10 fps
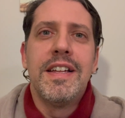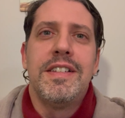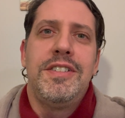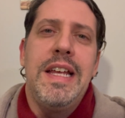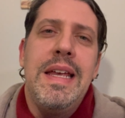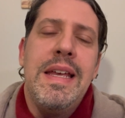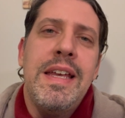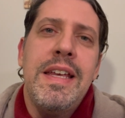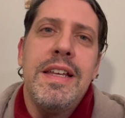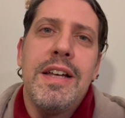
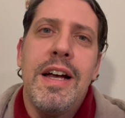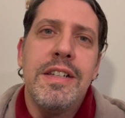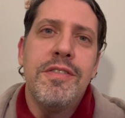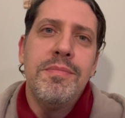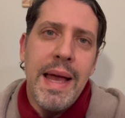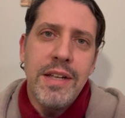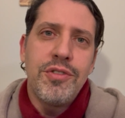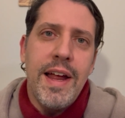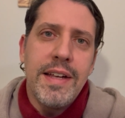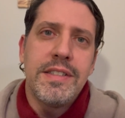She kind of
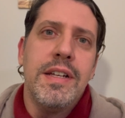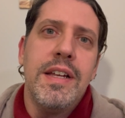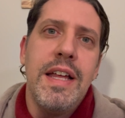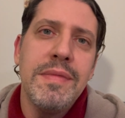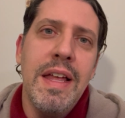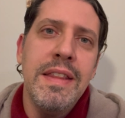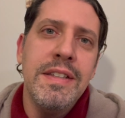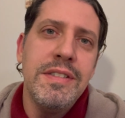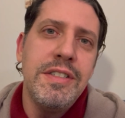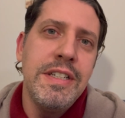backtracked
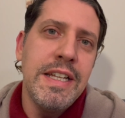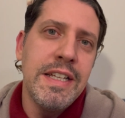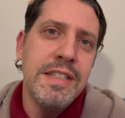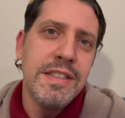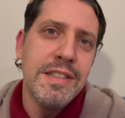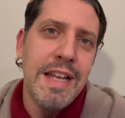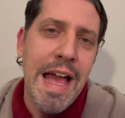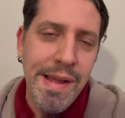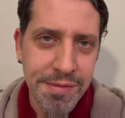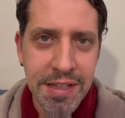and she did
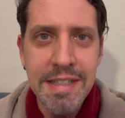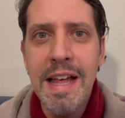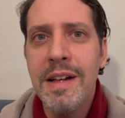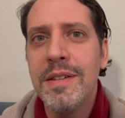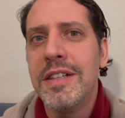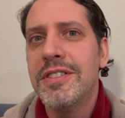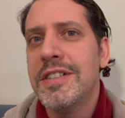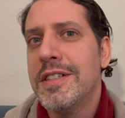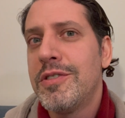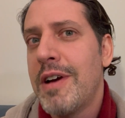How I'm Feeling Now, then she
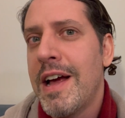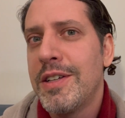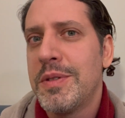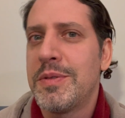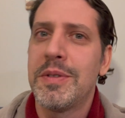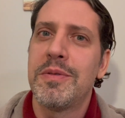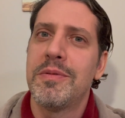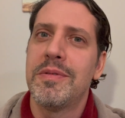did Crash, which was,